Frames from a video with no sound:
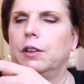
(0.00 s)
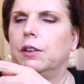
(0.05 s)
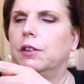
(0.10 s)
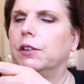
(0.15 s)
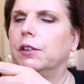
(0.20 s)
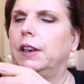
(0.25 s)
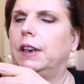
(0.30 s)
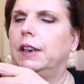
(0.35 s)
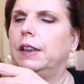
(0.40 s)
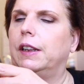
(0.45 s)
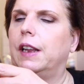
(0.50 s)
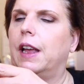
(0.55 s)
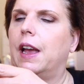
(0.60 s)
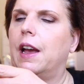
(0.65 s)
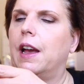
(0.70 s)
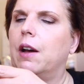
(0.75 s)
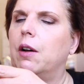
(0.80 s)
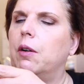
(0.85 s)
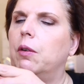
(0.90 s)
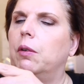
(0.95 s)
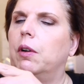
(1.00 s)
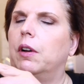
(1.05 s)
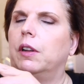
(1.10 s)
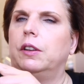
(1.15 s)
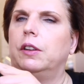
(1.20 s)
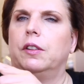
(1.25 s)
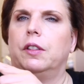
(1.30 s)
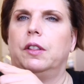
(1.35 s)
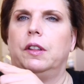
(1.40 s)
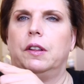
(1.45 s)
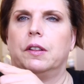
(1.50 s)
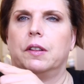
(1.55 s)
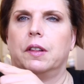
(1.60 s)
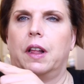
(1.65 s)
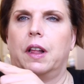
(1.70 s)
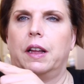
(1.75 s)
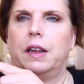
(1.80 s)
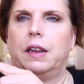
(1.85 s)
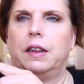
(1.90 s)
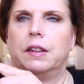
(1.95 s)
the green now under these
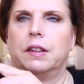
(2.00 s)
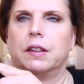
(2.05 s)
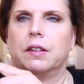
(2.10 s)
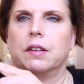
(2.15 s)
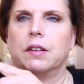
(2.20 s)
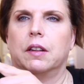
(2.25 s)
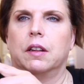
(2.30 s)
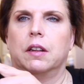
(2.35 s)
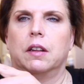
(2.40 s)
lights.